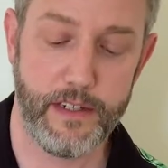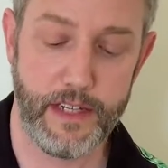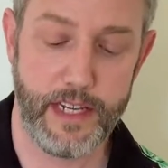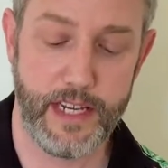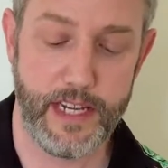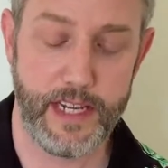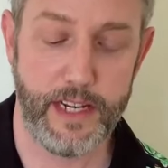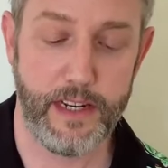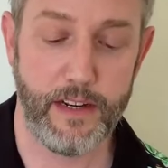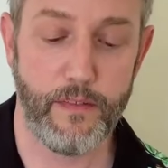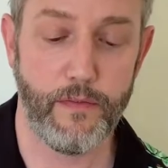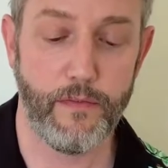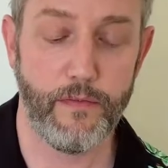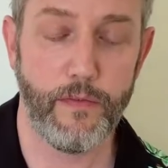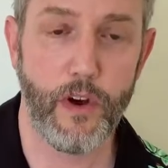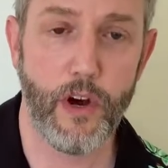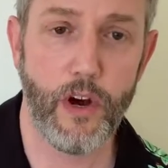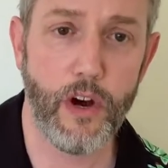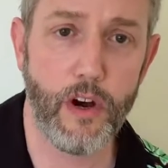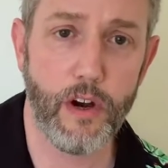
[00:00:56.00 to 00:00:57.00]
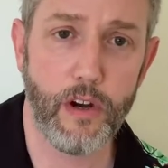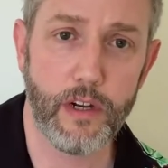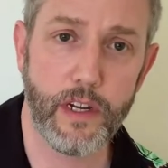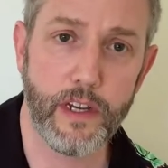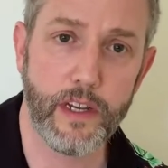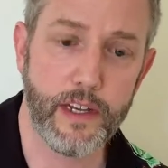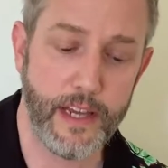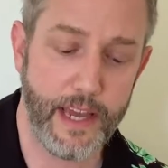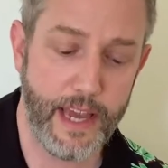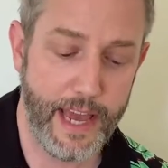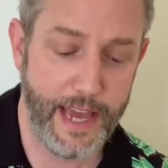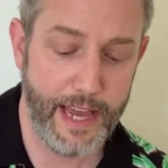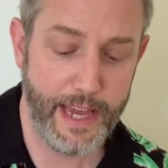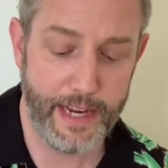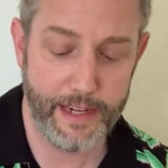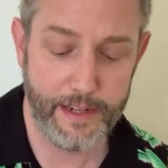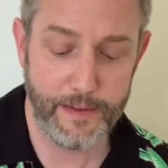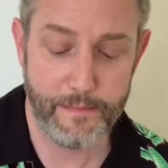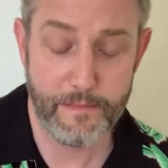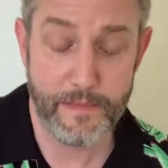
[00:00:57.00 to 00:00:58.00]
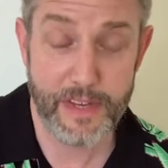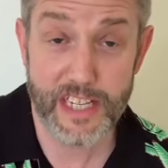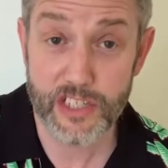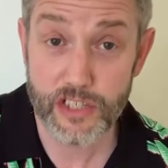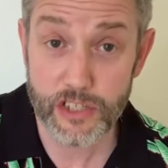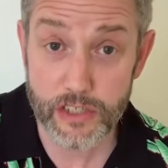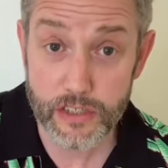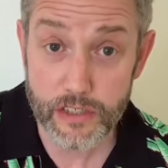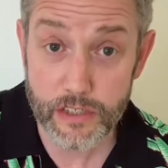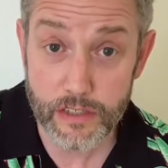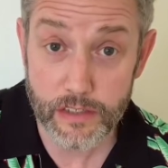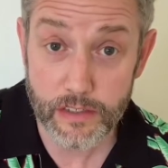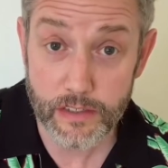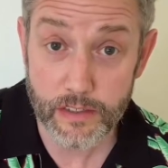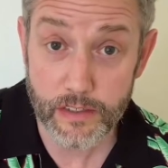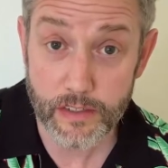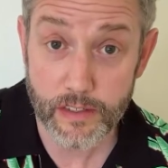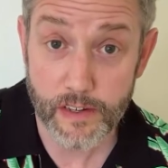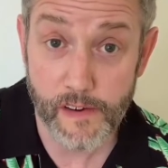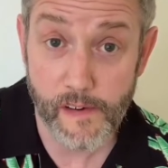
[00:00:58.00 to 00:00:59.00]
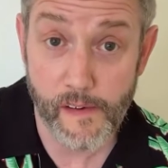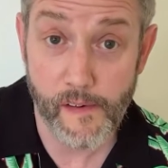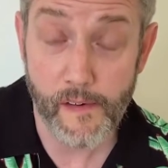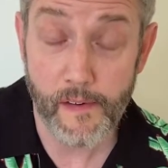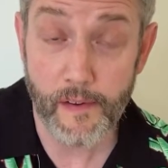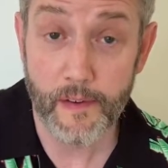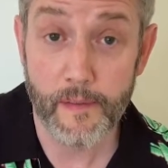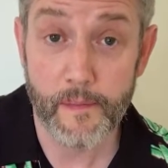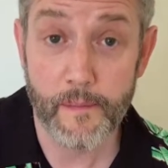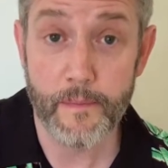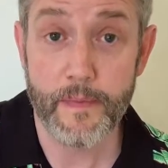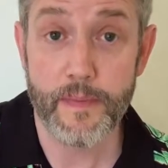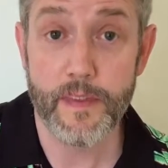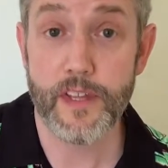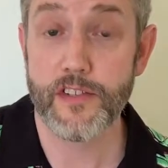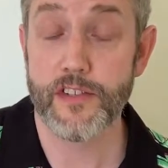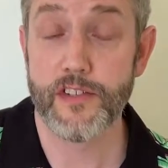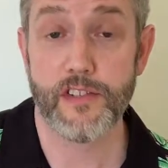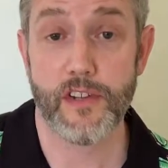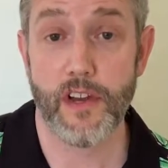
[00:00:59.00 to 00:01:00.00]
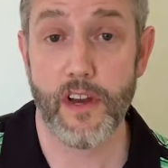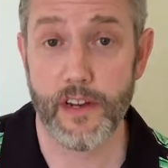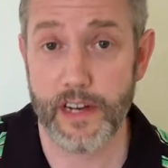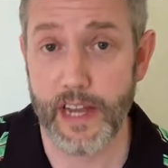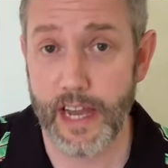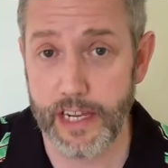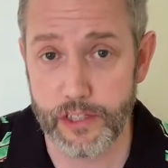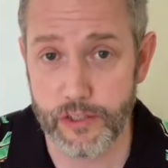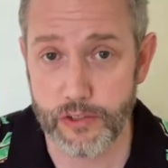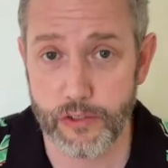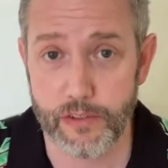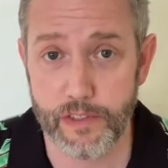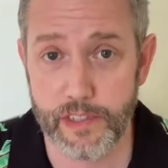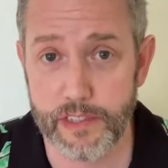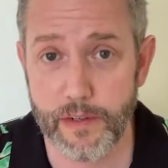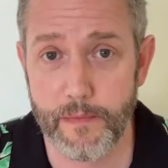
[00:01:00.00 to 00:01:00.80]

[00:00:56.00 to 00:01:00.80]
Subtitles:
in fog and mist. This is not natural, it's a